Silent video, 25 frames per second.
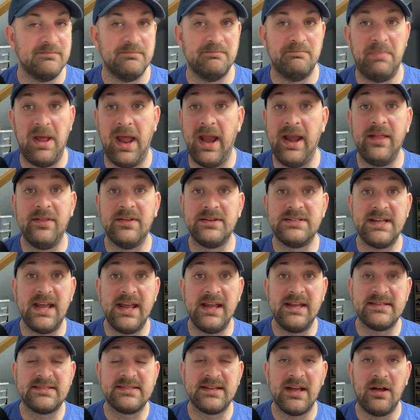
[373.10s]
painting the
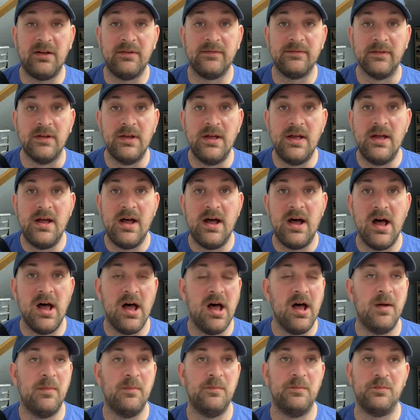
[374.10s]
tank itself
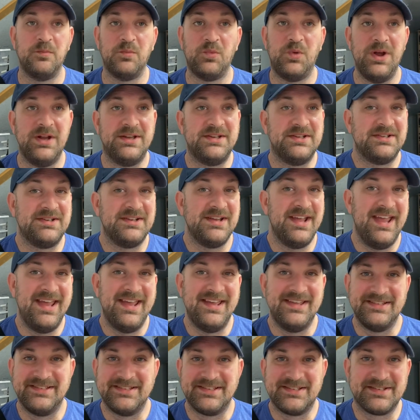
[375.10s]
um, which
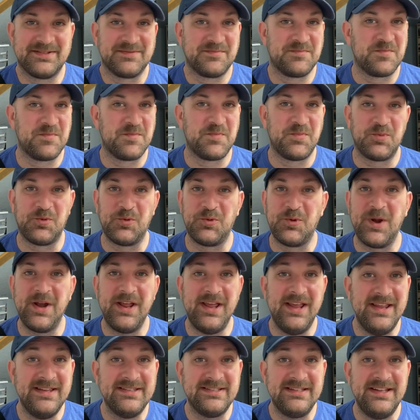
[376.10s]
is pretty
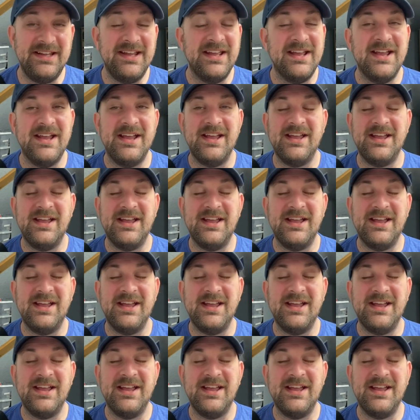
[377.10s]
easy.